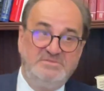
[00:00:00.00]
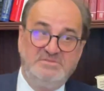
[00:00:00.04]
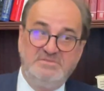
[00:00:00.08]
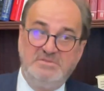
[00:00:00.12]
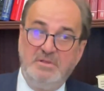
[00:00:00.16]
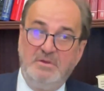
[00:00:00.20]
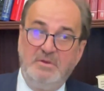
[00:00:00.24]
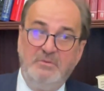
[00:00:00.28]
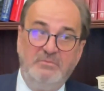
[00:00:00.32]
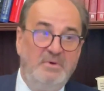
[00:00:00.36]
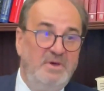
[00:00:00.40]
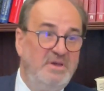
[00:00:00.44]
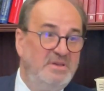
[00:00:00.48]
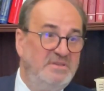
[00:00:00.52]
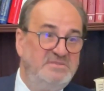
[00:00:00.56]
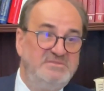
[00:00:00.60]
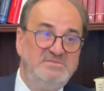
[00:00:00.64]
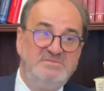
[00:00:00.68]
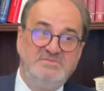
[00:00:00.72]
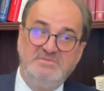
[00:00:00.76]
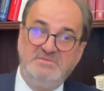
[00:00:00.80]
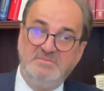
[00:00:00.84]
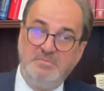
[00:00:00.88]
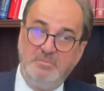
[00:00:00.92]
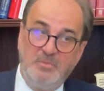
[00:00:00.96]

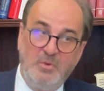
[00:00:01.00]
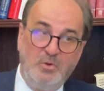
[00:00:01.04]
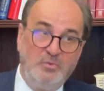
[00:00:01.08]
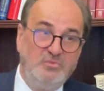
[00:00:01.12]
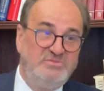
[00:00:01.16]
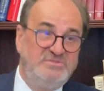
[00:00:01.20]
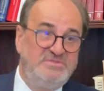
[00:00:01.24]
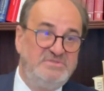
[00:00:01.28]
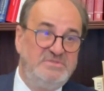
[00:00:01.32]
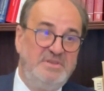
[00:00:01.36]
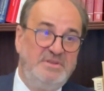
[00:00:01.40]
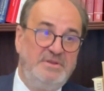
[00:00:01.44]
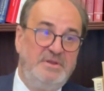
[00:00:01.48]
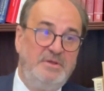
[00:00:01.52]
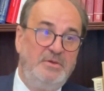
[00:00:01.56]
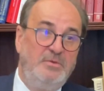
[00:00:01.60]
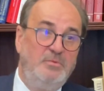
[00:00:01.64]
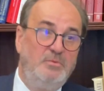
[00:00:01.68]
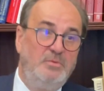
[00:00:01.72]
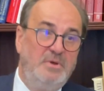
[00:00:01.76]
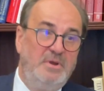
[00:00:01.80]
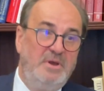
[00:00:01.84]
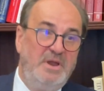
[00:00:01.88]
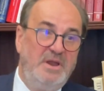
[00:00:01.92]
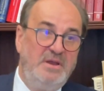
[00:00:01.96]
Slovaks, mostly the
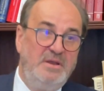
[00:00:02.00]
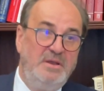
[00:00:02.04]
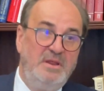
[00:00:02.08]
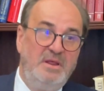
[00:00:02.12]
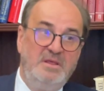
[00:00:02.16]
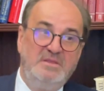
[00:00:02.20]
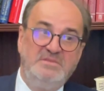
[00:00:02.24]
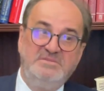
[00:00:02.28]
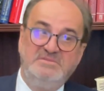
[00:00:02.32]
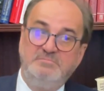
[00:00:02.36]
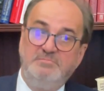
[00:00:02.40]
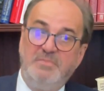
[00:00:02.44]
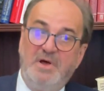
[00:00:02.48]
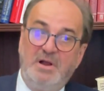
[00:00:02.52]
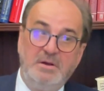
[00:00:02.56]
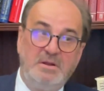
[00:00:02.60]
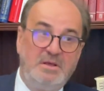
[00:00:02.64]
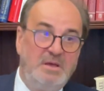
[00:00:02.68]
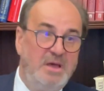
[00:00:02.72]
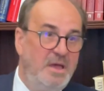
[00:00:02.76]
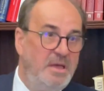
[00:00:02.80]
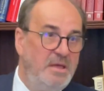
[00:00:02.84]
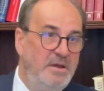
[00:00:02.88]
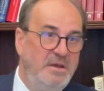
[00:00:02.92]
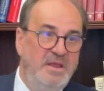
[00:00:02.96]
Ukrainians,
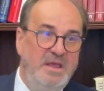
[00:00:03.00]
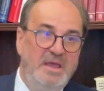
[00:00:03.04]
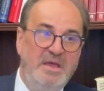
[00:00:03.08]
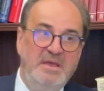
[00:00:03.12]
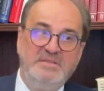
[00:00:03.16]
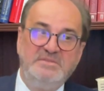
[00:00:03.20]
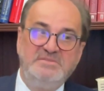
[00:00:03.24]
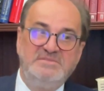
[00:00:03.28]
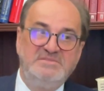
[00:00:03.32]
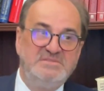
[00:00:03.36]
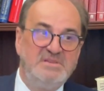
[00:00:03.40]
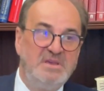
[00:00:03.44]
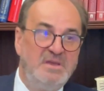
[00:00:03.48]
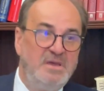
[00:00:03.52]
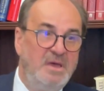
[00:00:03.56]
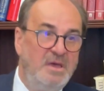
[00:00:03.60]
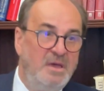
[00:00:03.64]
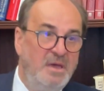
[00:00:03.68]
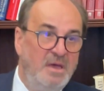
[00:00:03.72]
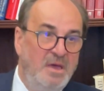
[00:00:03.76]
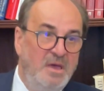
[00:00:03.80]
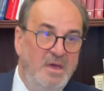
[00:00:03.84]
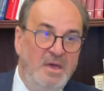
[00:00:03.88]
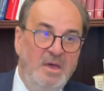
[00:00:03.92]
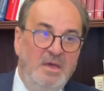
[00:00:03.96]
Bulgarians,
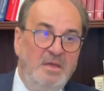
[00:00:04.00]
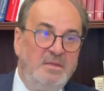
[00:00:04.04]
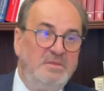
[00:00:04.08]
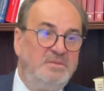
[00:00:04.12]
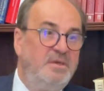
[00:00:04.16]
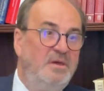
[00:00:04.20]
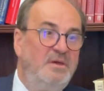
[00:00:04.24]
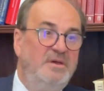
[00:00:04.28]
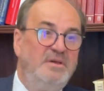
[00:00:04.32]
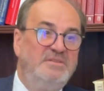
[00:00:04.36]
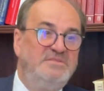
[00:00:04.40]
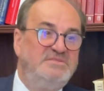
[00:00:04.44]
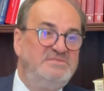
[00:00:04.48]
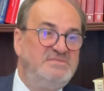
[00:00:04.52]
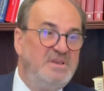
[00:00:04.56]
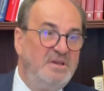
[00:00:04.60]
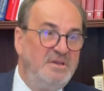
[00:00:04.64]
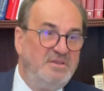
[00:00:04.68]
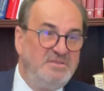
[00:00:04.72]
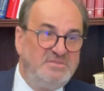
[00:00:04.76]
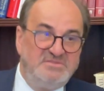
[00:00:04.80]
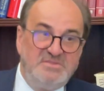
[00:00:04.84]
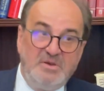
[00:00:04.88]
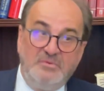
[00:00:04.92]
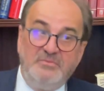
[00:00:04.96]
Turks.
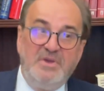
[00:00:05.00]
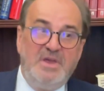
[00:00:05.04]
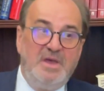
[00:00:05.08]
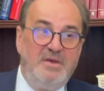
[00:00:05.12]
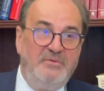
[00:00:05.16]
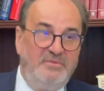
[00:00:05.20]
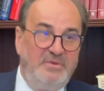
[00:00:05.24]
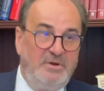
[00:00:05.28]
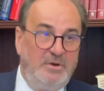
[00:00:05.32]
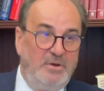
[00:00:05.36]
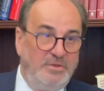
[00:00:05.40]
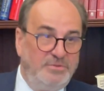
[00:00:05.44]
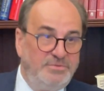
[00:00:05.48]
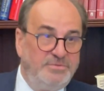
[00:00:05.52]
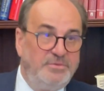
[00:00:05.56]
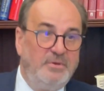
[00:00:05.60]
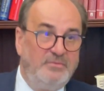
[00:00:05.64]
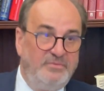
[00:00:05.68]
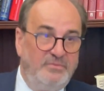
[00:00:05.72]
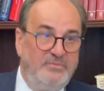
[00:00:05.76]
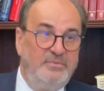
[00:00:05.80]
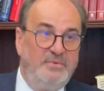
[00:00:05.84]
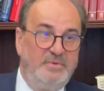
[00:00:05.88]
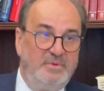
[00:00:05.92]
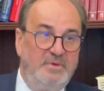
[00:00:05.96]
So we have a lot
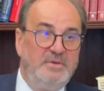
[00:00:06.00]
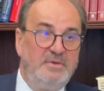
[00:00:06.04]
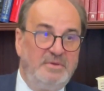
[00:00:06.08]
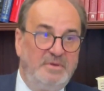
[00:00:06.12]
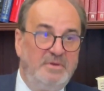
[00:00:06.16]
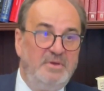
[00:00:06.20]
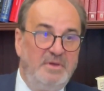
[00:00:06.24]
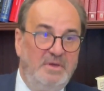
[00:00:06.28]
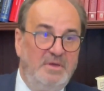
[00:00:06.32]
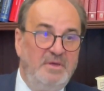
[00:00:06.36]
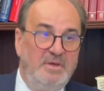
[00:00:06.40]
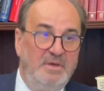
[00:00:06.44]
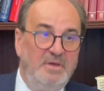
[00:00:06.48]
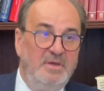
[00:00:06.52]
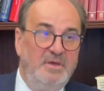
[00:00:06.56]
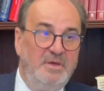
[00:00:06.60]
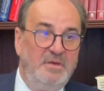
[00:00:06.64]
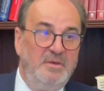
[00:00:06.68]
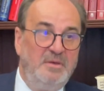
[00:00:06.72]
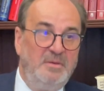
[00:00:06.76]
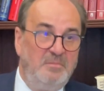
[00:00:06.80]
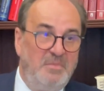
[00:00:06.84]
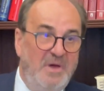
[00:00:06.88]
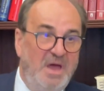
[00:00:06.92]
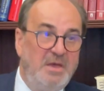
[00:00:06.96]
of
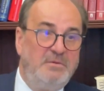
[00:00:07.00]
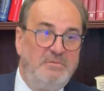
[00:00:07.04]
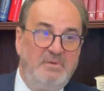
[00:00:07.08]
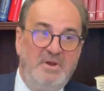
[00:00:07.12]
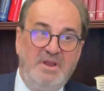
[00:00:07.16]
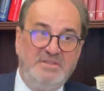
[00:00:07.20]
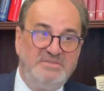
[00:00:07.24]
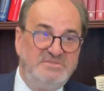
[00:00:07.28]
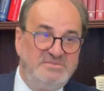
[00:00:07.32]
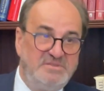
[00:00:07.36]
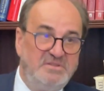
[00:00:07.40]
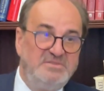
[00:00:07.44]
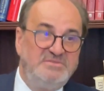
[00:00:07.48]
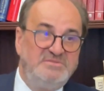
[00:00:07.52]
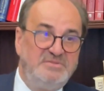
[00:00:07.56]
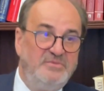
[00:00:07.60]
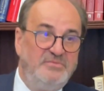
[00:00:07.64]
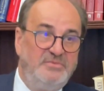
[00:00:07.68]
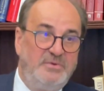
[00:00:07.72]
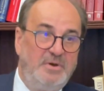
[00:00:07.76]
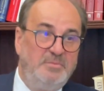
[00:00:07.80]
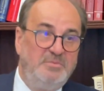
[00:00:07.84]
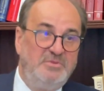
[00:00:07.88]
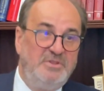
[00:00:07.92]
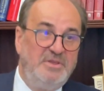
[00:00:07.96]
migrants also
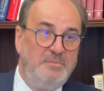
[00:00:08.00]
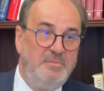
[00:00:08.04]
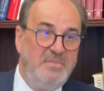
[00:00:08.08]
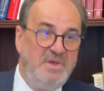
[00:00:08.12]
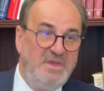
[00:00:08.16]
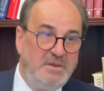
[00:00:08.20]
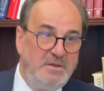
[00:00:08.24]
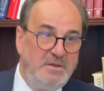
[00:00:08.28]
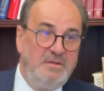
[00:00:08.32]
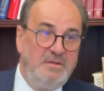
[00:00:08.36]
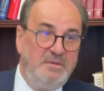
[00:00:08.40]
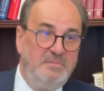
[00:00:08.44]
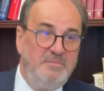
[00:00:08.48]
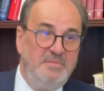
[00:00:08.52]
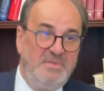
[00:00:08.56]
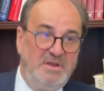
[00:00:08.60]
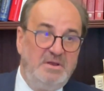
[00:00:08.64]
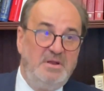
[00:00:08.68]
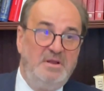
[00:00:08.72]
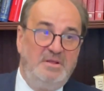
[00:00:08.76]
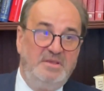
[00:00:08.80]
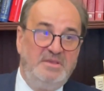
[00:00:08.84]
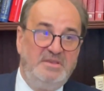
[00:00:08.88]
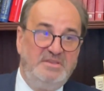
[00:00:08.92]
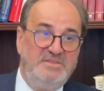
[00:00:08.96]
from the
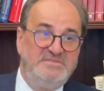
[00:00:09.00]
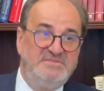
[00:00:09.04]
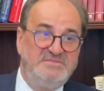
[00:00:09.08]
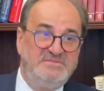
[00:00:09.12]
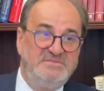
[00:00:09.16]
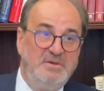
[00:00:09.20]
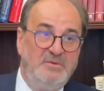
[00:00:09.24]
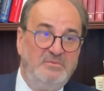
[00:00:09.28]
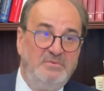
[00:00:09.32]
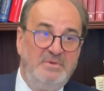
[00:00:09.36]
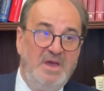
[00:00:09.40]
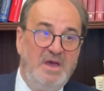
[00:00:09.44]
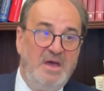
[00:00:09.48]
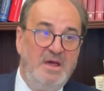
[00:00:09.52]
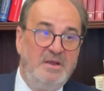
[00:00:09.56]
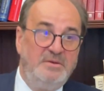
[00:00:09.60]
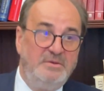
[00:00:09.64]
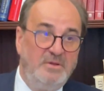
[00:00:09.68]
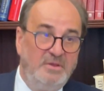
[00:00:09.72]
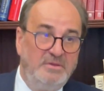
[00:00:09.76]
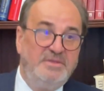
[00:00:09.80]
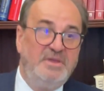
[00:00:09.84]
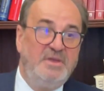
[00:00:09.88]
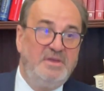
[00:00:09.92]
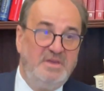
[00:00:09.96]
Middle East. So we are
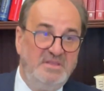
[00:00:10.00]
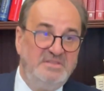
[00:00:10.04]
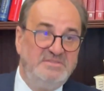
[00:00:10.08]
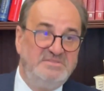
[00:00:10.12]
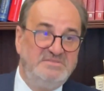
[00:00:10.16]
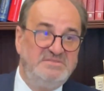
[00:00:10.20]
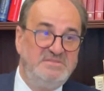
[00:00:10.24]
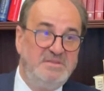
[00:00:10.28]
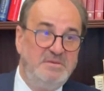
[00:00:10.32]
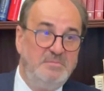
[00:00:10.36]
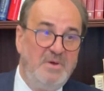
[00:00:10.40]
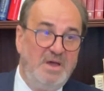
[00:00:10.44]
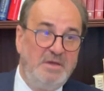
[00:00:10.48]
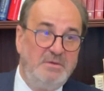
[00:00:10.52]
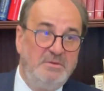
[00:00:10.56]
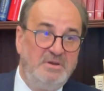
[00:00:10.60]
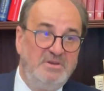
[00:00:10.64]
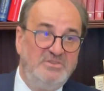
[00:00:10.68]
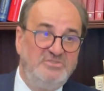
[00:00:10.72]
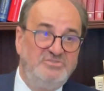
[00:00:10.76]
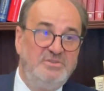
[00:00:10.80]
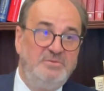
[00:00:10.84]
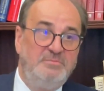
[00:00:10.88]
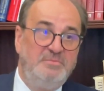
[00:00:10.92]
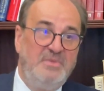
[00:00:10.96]
not against the
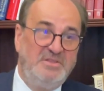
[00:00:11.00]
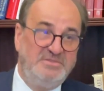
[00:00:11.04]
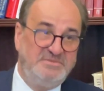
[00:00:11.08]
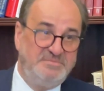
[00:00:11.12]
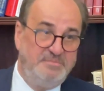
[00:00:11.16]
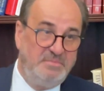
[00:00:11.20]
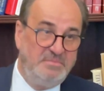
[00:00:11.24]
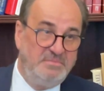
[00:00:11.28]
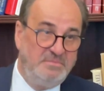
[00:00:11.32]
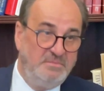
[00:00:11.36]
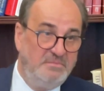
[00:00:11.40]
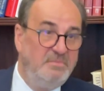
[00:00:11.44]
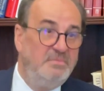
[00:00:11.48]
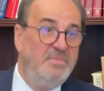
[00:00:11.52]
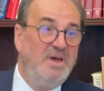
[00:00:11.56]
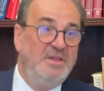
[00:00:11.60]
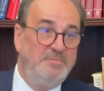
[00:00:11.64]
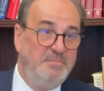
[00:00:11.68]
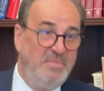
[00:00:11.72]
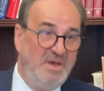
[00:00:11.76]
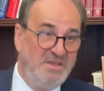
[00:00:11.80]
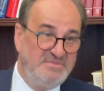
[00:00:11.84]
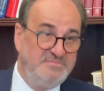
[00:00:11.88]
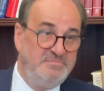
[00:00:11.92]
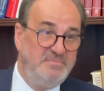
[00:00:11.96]
migration, but
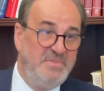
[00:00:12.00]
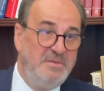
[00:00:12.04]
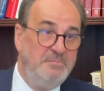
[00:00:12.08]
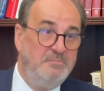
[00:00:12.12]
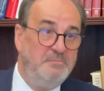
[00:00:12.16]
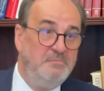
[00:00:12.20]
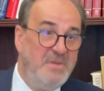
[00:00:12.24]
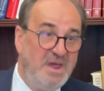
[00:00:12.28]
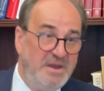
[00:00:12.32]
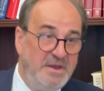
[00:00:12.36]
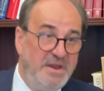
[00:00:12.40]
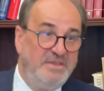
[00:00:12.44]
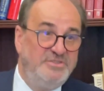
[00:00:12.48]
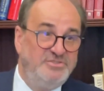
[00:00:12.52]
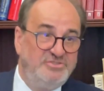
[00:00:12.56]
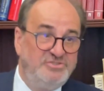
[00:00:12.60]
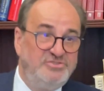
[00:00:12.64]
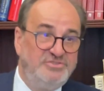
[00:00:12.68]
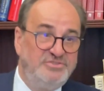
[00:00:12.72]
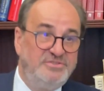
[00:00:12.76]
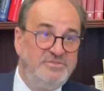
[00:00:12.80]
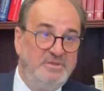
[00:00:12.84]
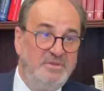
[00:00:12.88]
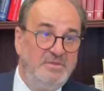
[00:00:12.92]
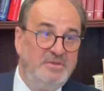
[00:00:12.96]
must be
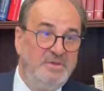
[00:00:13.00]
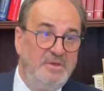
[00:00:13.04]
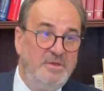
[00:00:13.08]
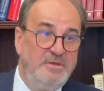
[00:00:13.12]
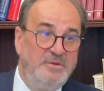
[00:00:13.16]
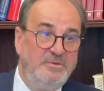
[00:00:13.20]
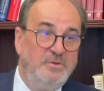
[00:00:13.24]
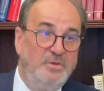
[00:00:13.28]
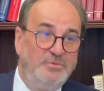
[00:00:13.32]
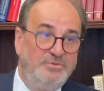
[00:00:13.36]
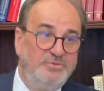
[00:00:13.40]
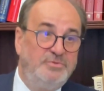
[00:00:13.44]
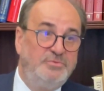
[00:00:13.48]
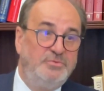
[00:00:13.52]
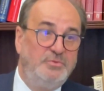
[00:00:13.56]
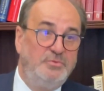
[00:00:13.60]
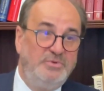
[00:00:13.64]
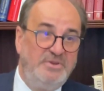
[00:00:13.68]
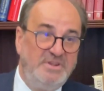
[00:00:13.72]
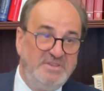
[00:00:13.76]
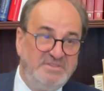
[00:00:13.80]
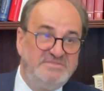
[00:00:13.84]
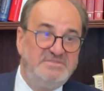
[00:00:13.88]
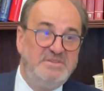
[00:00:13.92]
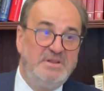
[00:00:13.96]
managed not to
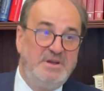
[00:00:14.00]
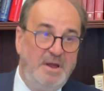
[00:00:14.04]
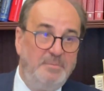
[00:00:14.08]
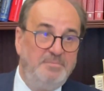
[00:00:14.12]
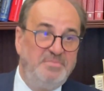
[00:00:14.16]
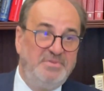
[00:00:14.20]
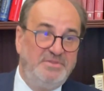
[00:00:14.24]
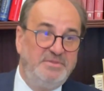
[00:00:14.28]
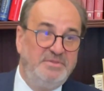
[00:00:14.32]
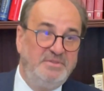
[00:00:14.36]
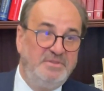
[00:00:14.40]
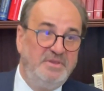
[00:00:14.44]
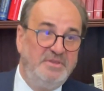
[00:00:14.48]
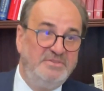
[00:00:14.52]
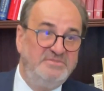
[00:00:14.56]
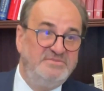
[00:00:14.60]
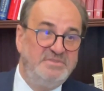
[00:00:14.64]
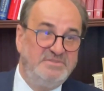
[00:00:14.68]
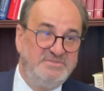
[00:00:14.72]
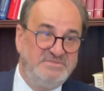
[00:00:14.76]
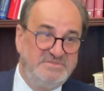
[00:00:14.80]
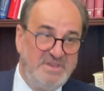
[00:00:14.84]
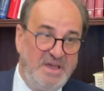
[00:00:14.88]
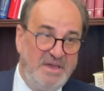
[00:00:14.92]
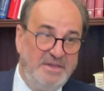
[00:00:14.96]
disrupt the
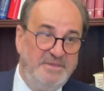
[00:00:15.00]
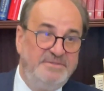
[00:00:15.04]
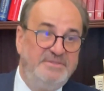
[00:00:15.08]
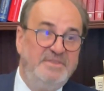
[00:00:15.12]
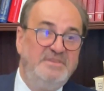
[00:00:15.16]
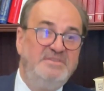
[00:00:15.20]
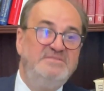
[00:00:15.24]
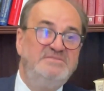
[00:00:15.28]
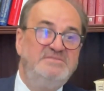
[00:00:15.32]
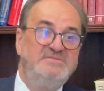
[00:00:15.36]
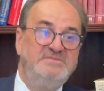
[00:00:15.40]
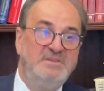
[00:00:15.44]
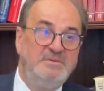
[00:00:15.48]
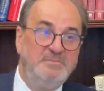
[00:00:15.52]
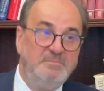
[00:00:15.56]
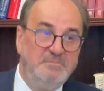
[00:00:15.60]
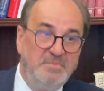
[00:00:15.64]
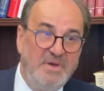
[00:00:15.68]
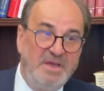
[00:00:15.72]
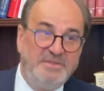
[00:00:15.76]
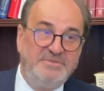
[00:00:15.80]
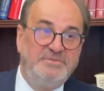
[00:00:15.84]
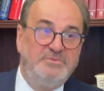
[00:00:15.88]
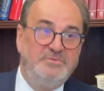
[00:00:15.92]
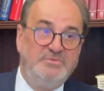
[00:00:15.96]
societies,
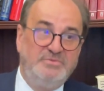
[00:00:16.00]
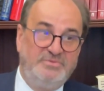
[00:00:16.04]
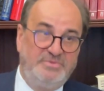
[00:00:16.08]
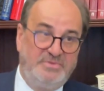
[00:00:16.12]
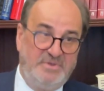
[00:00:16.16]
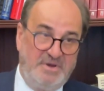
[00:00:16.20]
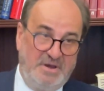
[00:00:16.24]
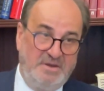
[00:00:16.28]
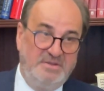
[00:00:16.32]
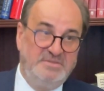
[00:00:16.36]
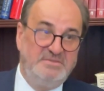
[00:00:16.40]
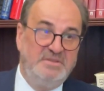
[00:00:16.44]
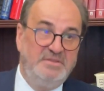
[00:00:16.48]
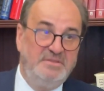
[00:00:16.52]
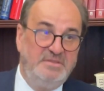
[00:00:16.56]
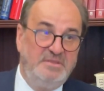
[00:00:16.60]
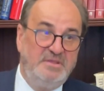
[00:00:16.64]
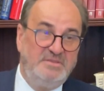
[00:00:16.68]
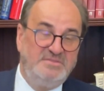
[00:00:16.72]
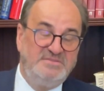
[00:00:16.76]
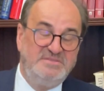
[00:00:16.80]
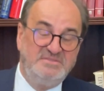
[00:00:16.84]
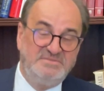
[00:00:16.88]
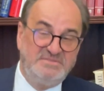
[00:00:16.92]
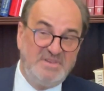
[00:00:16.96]
but to strengthen
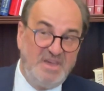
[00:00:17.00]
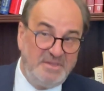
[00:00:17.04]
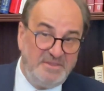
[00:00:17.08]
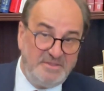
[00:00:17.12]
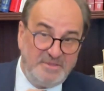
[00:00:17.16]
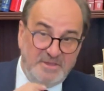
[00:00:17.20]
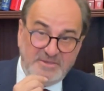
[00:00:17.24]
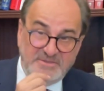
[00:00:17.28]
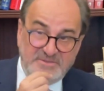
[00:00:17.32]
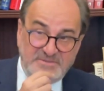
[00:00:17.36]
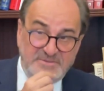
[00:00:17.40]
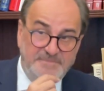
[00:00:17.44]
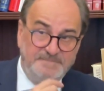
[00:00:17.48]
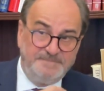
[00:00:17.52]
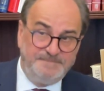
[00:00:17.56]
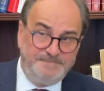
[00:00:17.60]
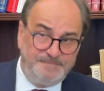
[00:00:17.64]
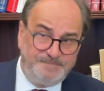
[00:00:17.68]
the societies.